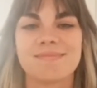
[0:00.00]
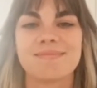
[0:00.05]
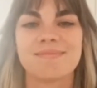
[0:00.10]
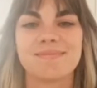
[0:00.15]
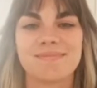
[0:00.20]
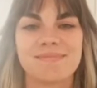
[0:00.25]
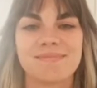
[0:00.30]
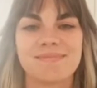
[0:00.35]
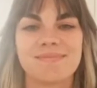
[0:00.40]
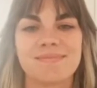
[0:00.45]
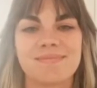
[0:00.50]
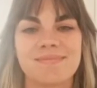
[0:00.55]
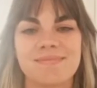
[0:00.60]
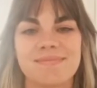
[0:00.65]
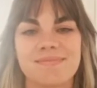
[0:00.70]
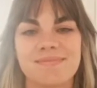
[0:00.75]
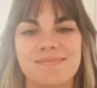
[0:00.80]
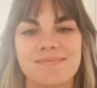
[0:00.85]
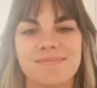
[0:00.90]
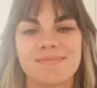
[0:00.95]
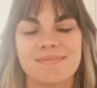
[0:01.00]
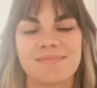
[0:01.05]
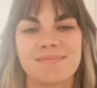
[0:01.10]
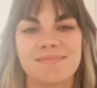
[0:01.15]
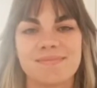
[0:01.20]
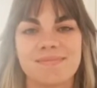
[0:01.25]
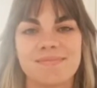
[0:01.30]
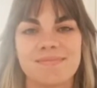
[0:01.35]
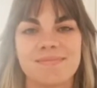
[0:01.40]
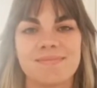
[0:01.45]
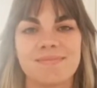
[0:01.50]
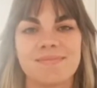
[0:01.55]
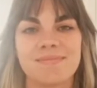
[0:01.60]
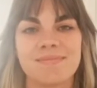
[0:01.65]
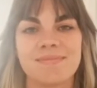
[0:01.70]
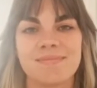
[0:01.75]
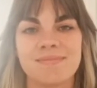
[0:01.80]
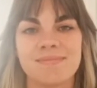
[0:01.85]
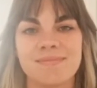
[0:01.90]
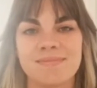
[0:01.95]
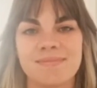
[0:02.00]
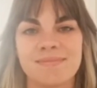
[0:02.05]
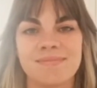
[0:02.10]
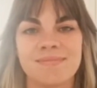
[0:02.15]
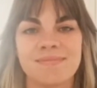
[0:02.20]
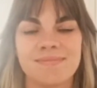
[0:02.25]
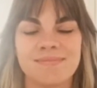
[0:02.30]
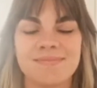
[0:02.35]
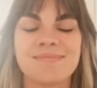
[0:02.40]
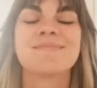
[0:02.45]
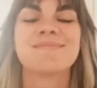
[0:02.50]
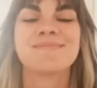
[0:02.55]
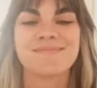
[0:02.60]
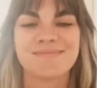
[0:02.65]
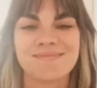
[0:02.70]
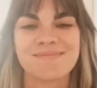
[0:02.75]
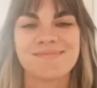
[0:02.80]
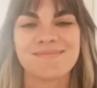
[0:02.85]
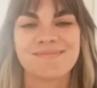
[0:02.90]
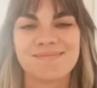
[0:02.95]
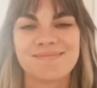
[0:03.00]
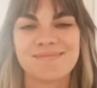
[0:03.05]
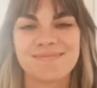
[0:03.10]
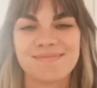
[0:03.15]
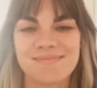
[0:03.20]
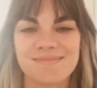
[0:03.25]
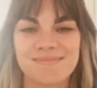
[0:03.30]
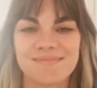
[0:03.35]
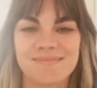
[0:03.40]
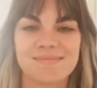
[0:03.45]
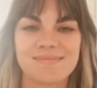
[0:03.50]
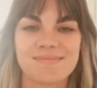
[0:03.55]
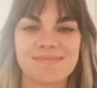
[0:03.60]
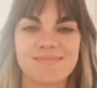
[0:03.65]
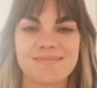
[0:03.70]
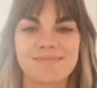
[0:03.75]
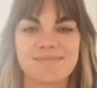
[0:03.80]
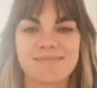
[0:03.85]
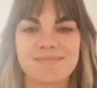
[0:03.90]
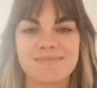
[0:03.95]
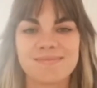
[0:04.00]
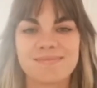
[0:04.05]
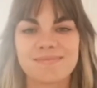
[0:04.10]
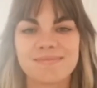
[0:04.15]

The person shown says nothing.